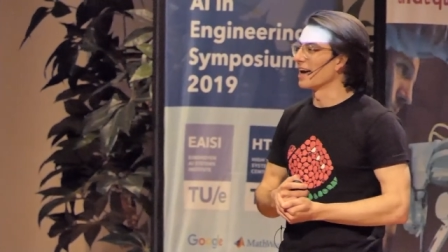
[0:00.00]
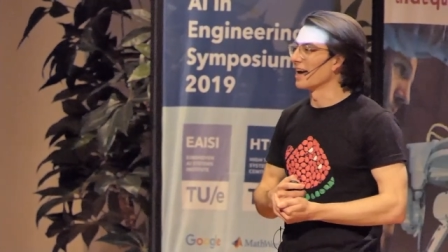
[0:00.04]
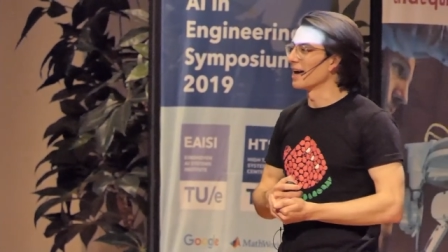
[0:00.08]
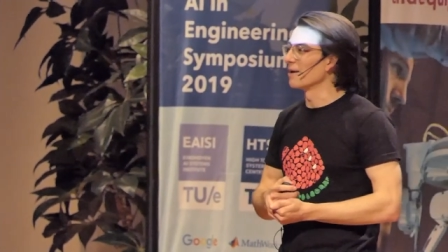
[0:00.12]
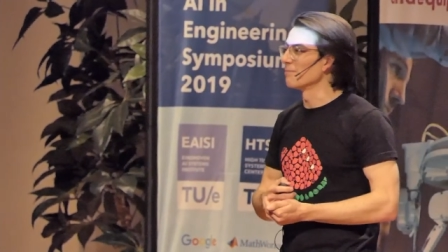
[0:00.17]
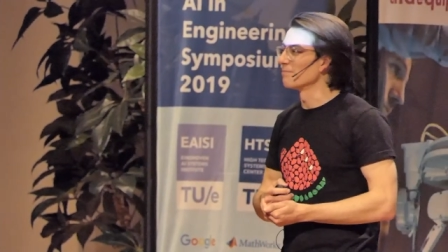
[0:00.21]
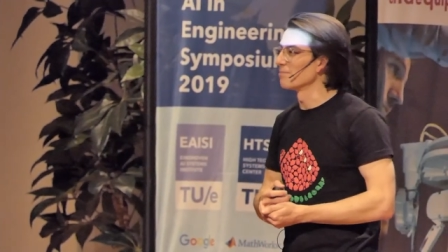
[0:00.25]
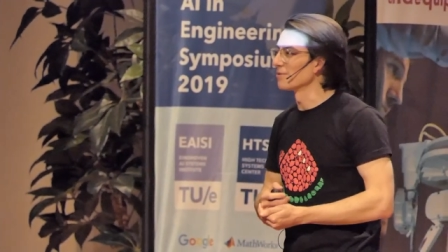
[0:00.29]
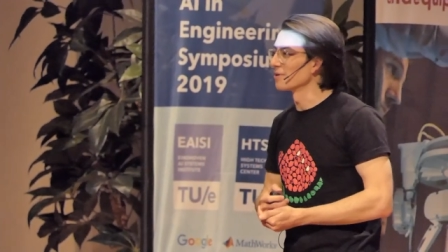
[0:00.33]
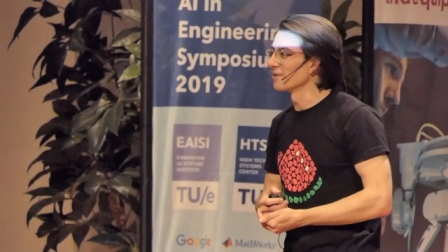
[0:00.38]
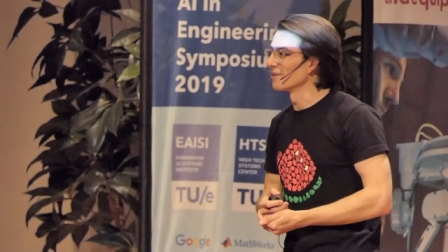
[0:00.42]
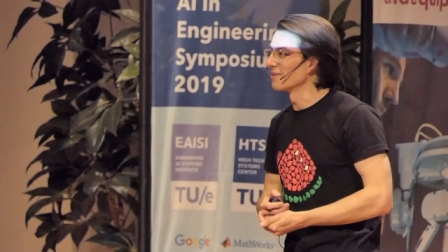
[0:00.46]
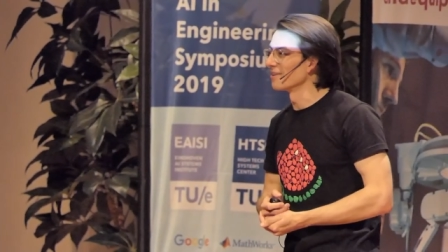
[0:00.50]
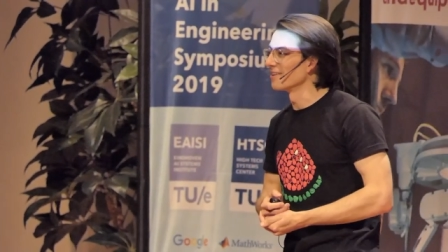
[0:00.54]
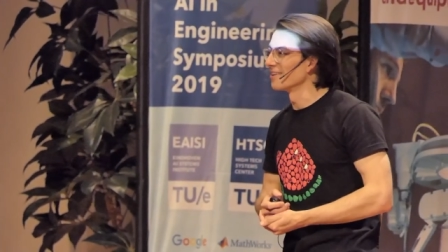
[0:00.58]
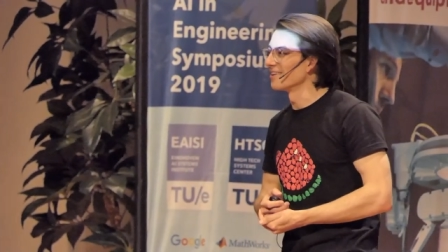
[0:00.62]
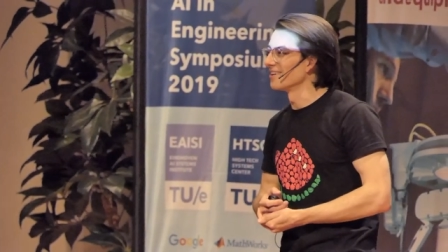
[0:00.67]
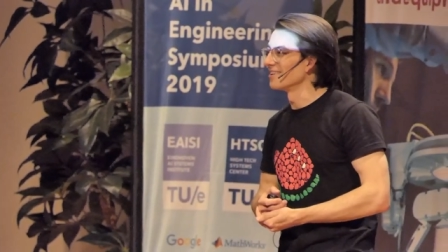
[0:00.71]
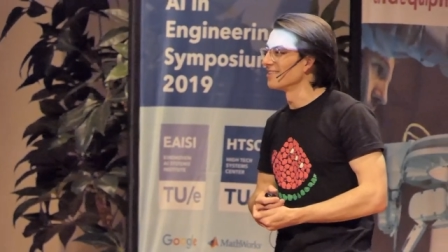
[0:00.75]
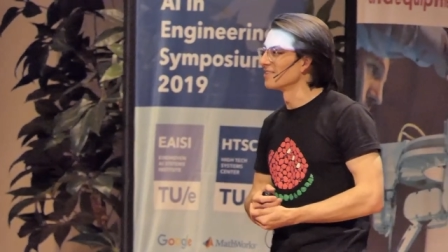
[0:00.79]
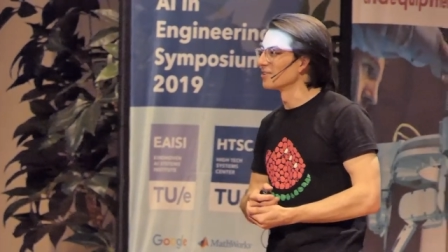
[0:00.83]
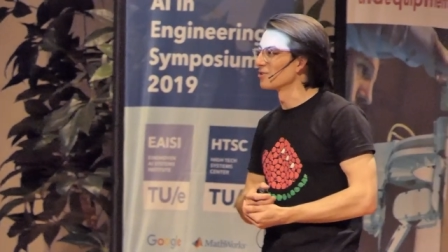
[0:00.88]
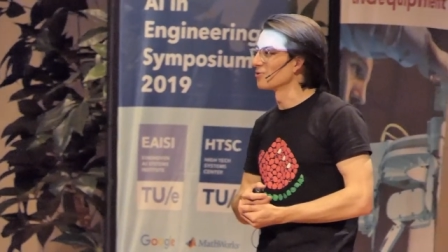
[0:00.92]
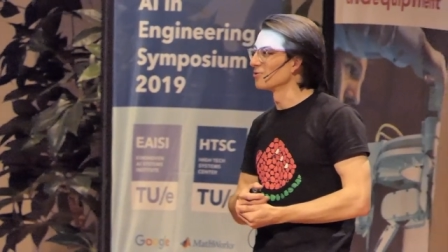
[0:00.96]
hamper
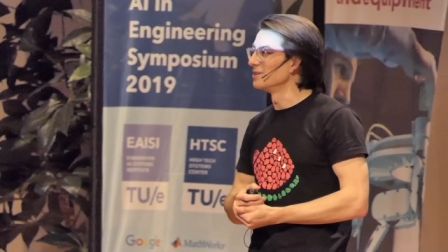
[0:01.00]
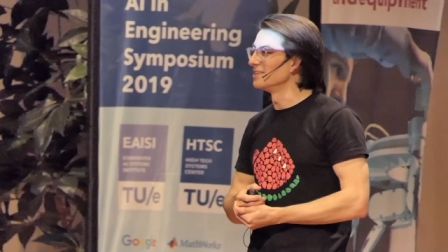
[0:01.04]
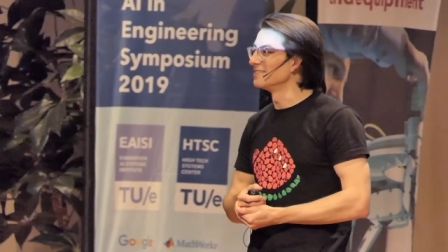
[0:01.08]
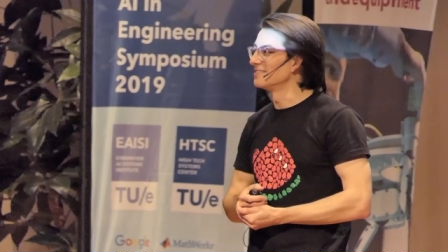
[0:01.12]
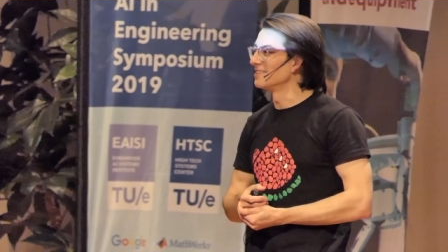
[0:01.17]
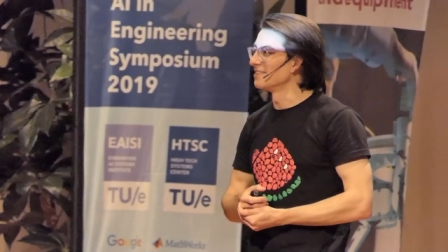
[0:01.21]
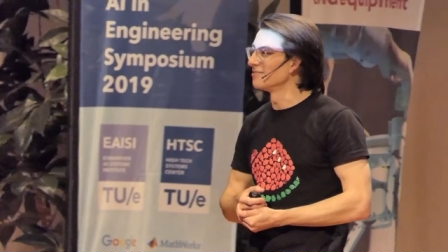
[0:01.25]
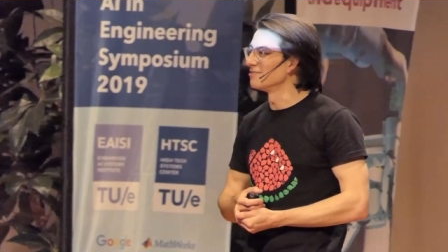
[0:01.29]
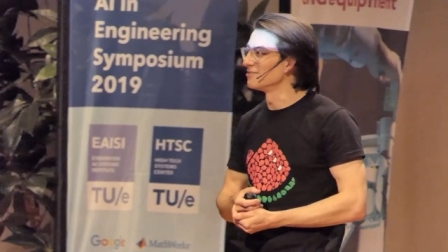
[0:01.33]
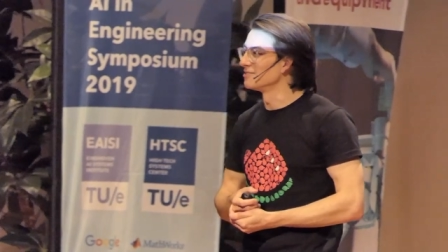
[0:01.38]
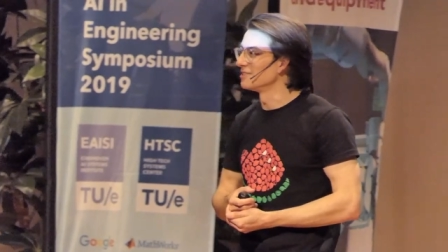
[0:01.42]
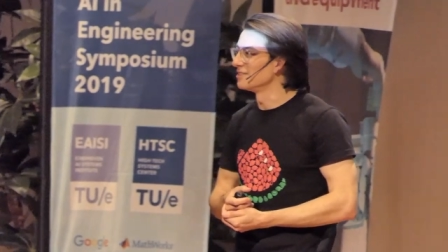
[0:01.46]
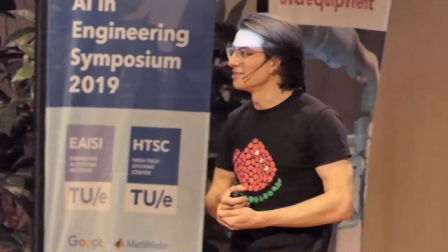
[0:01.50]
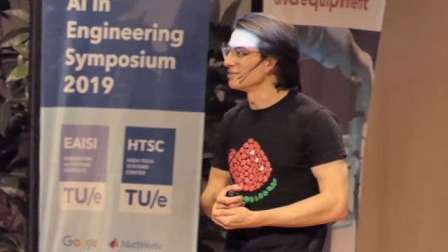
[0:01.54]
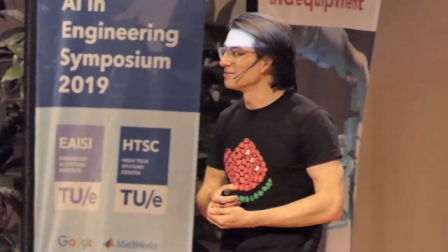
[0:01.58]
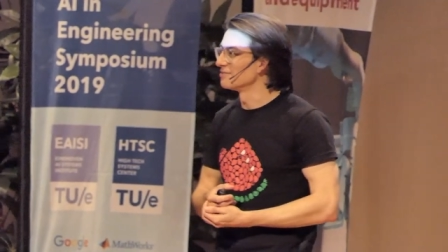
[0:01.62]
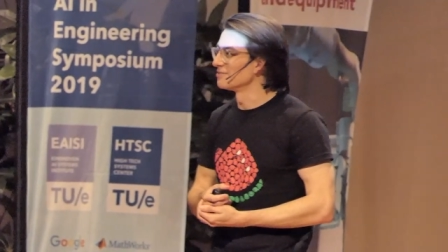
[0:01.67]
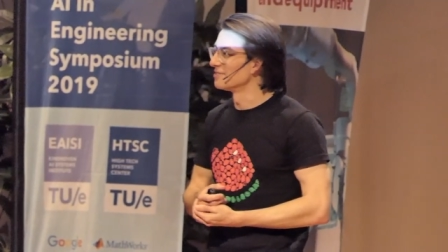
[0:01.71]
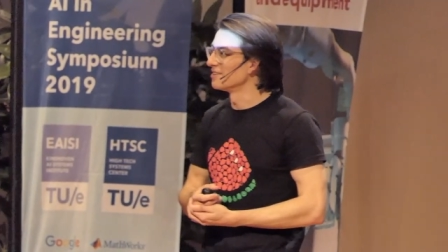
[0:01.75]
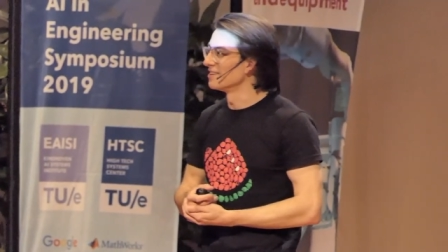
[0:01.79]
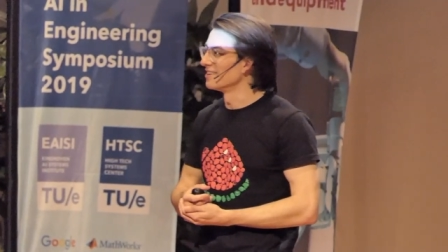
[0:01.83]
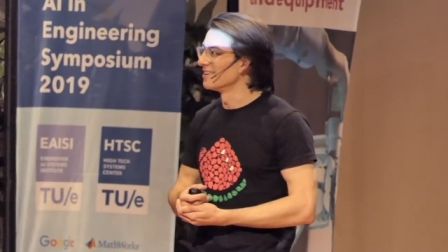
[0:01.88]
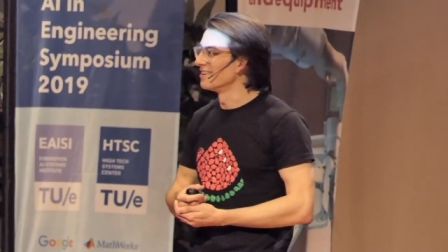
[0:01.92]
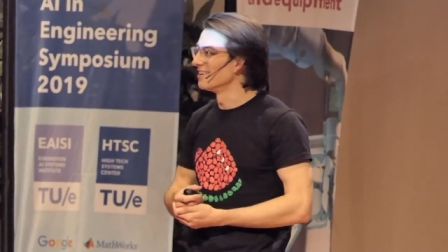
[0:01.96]
uh, the creativity
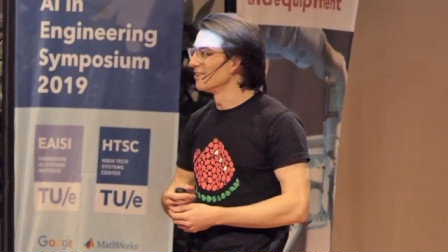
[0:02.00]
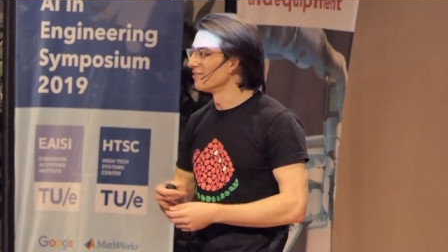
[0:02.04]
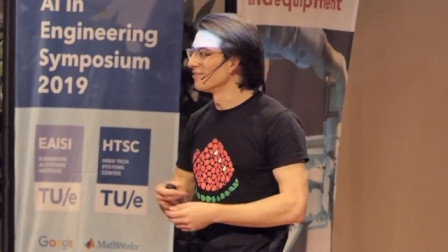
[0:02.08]
of the,